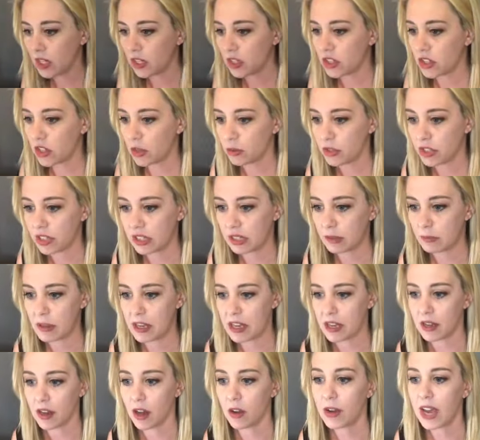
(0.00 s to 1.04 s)
so to
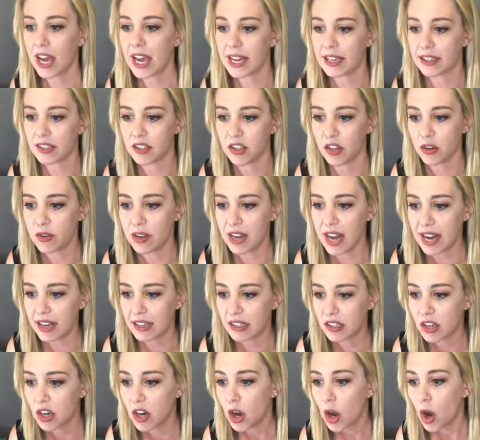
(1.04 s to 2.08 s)
speak. Okay, so
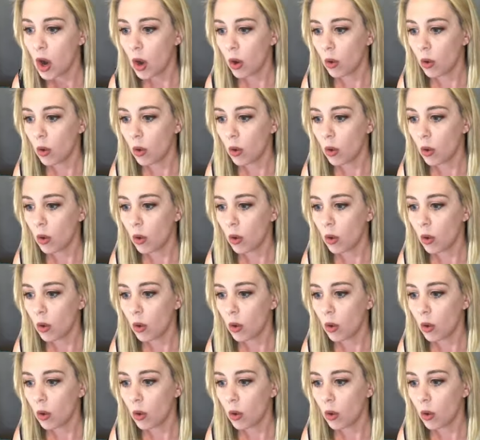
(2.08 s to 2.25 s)
next